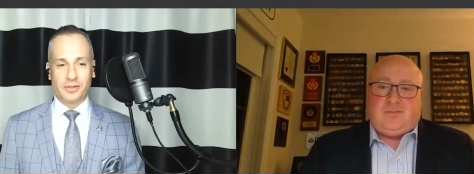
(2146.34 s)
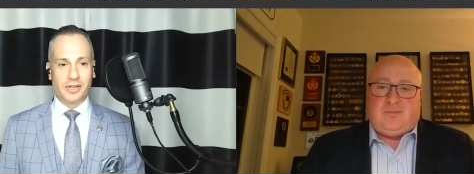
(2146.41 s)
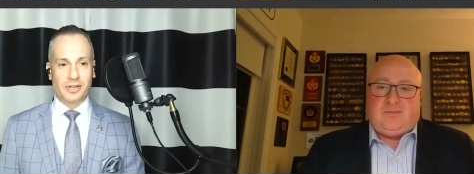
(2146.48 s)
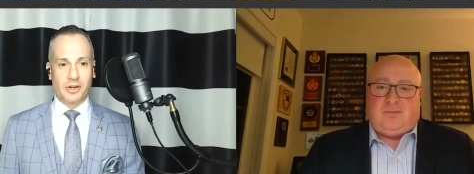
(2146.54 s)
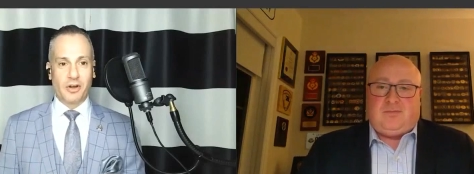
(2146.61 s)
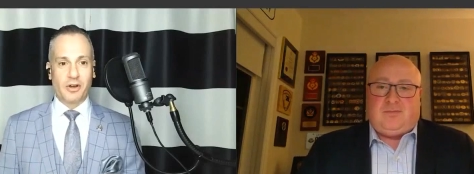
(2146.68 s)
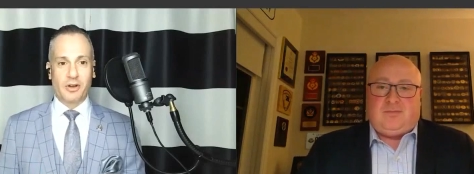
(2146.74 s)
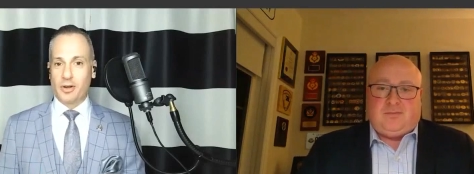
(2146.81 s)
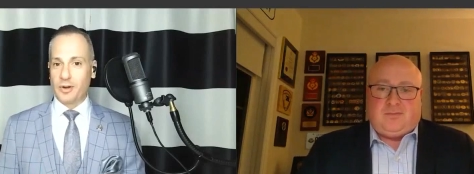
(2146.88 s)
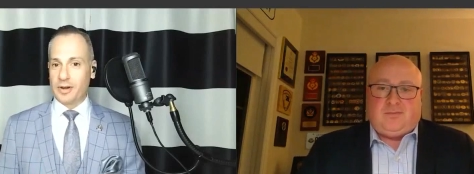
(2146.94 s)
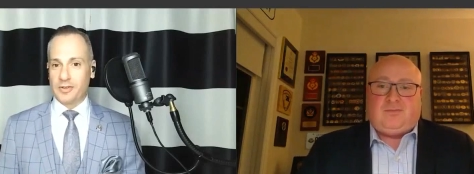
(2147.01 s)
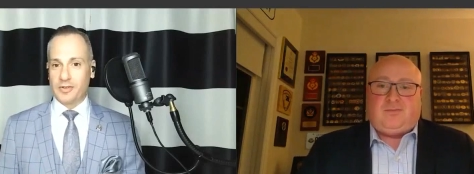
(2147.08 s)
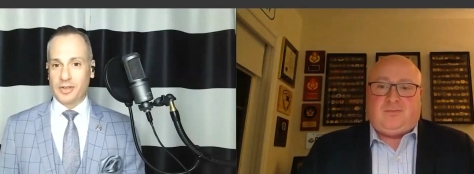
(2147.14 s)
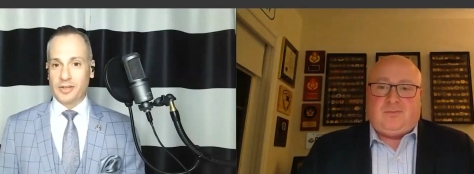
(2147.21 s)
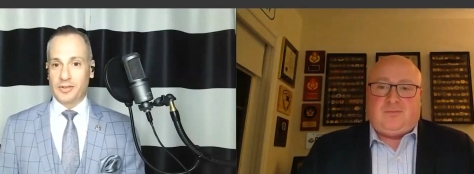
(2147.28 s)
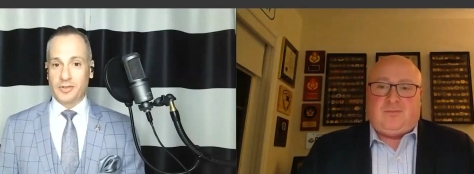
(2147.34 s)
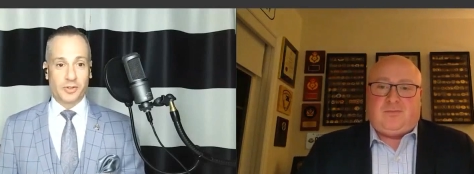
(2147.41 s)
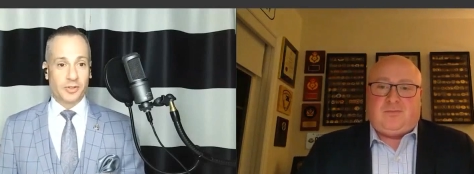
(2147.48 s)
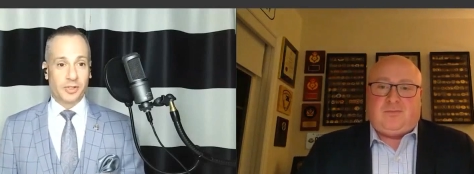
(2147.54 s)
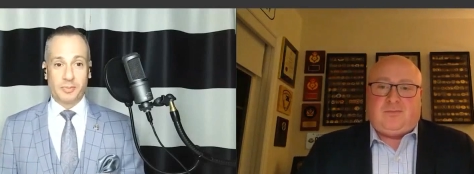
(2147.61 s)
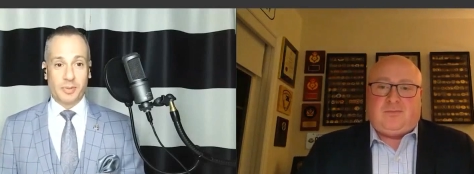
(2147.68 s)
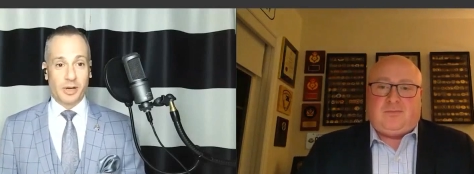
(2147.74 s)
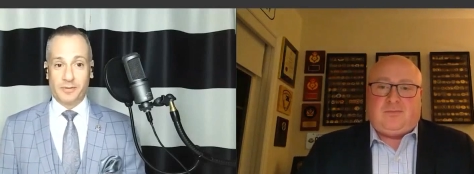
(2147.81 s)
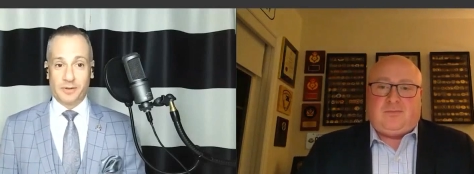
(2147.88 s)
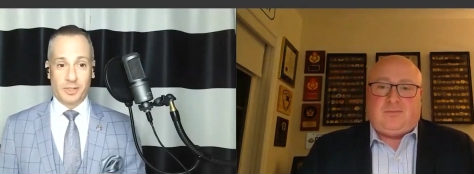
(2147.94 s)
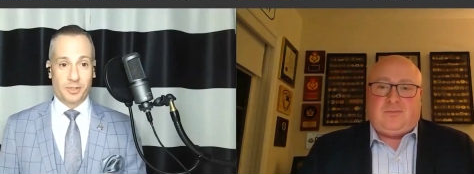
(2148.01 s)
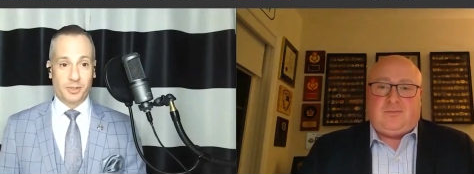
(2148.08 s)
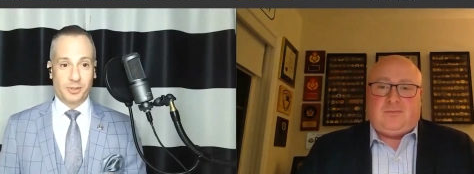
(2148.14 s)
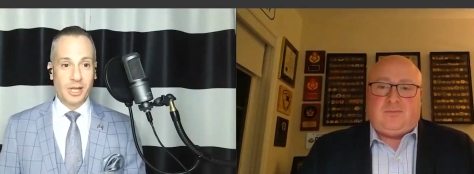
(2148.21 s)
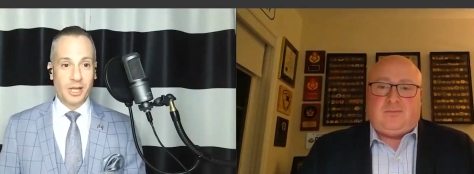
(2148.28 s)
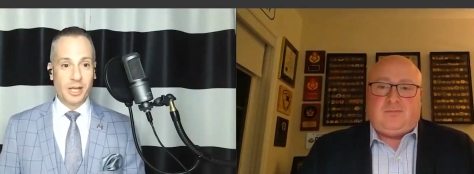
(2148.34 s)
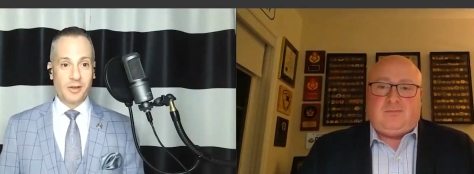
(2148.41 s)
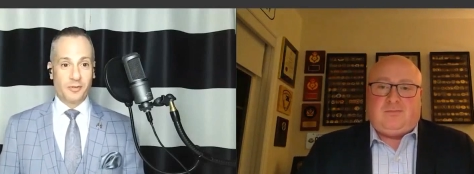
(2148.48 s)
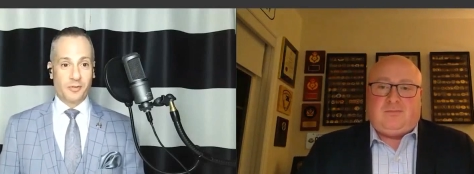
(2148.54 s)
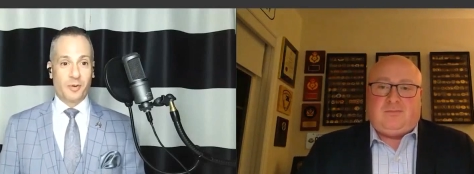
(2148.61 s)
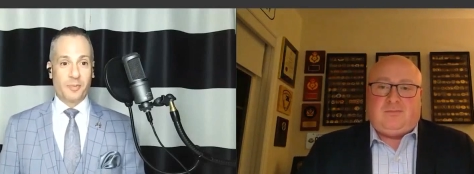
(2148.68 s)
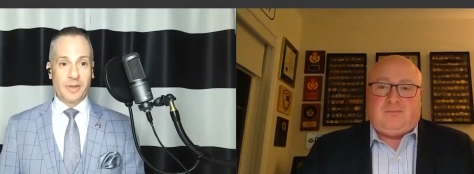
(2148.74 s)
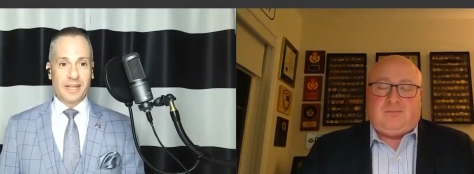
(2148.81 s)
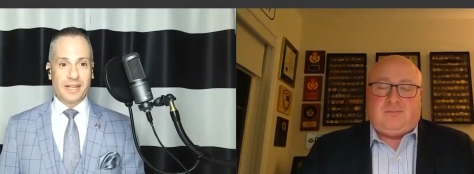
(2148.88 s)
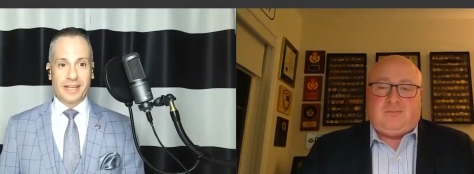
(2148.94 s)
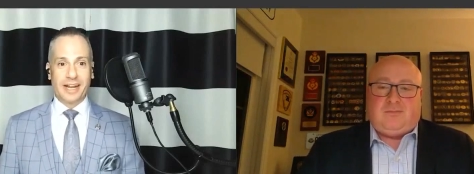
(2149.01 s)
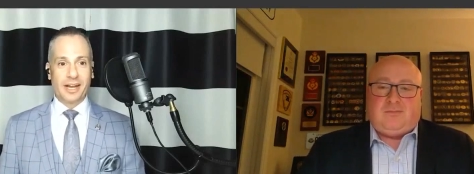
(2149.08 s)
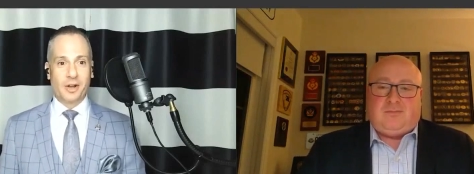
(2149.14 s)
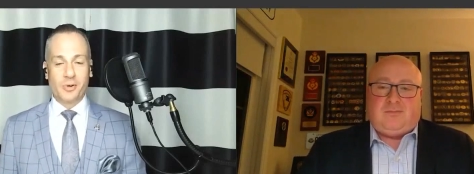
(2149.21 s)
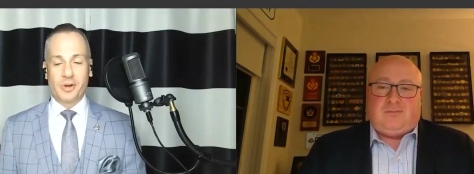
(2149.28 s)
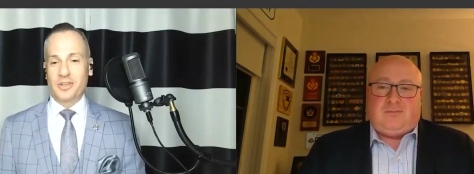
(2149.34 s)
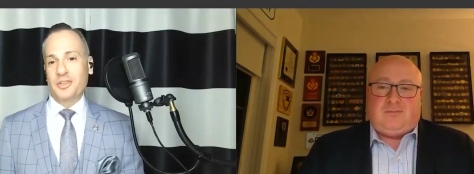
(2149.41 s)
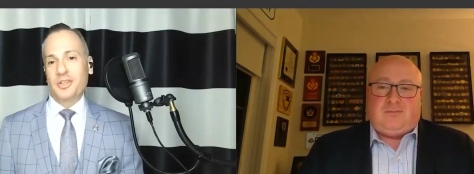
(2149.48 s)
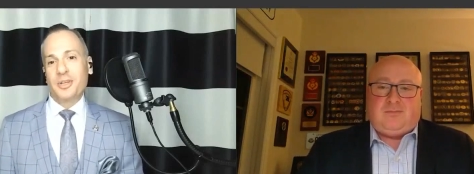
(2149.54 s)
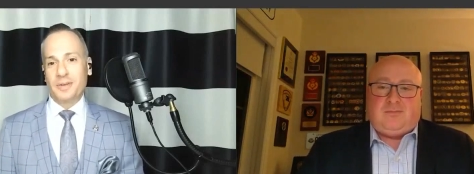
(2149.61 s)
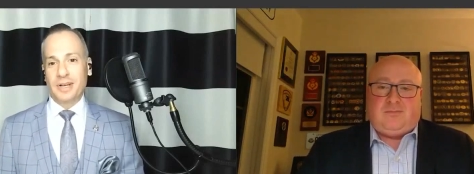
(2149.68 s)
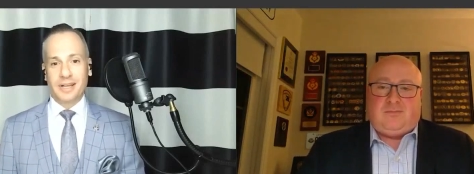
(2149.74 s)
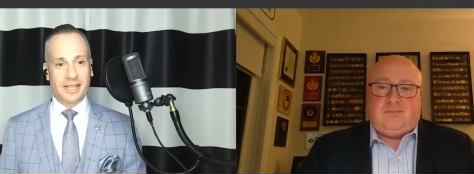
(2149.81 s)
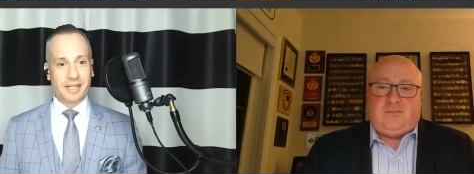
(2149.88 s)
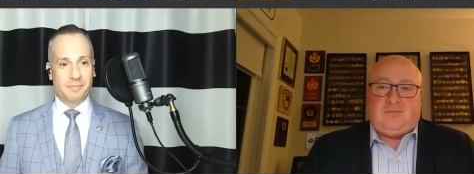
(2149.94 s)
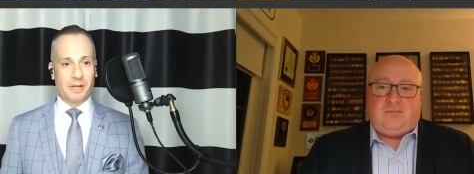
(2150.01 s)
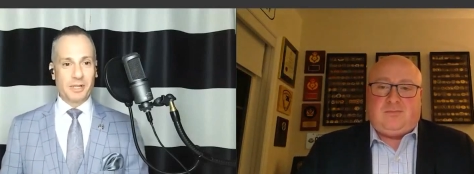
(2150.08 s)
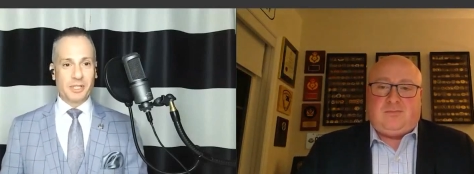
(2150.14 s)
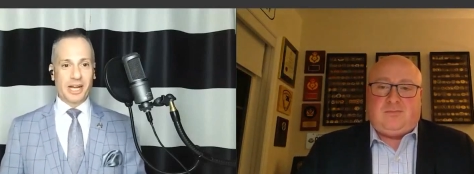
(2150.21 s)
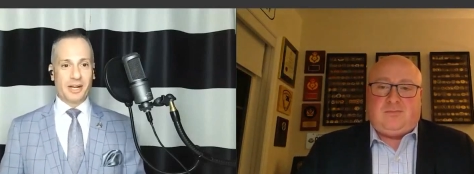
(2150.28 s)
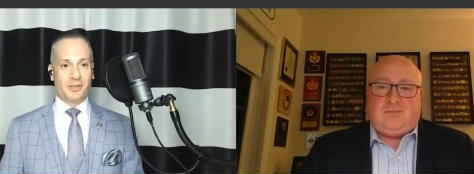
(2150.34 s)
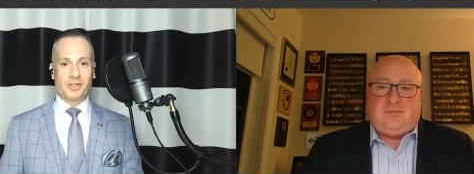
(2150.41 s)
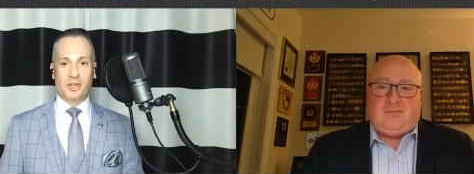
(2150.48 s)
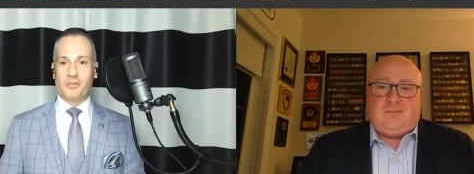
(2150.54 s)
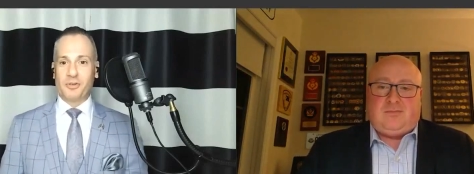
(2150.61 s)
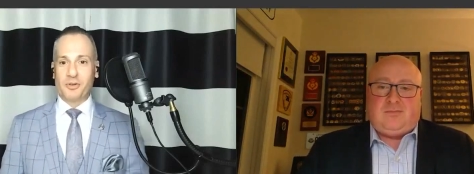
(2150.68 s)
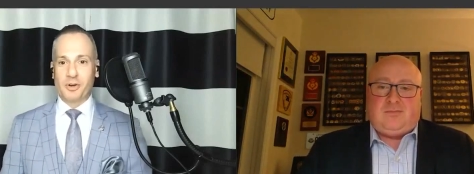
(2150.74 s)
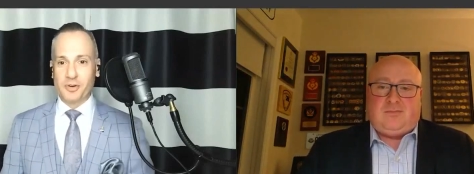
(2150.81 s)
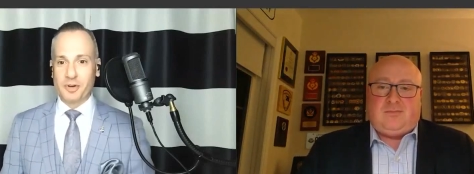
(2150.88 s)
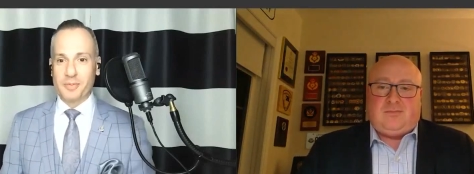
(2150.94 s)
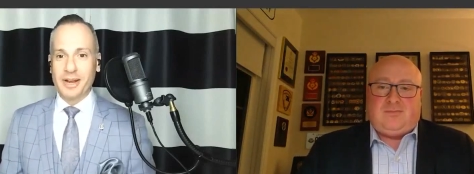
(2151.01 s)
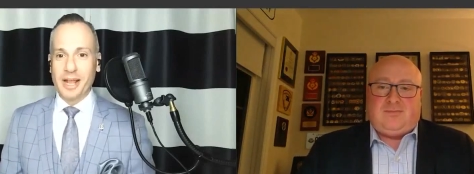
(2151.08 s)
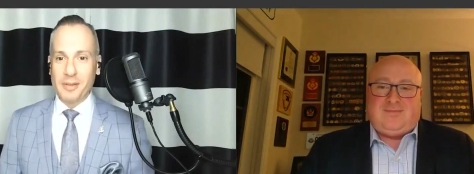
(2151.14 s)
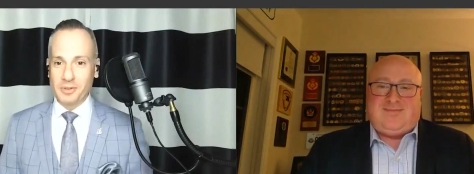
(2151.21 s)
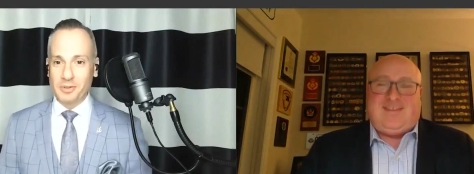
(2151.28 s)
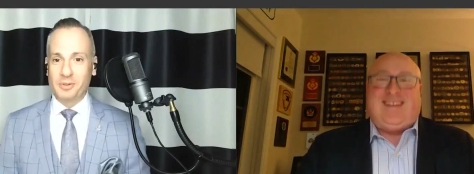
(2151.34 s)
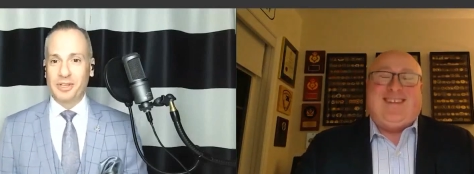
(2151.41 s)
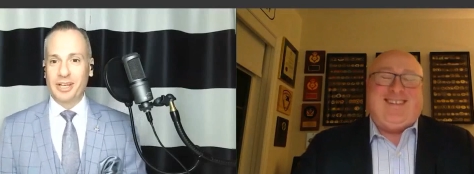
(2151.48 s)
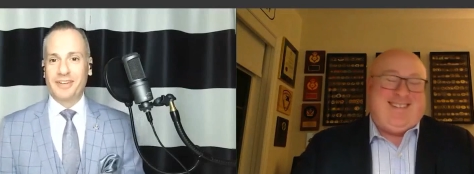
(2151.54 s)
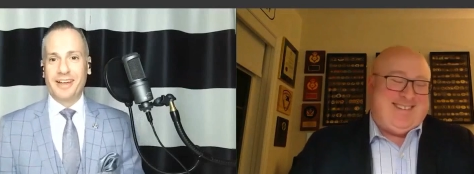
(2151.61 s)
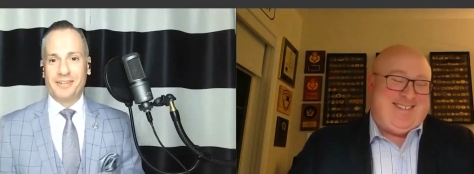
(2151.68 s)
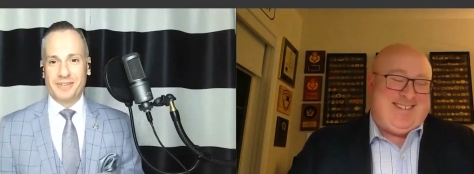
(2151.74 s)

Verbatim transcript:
Speaker 1: to uh, garner your insights. Certainly beneficial for me, and I don't want to seem uh, like my channel self serving, but absolutely,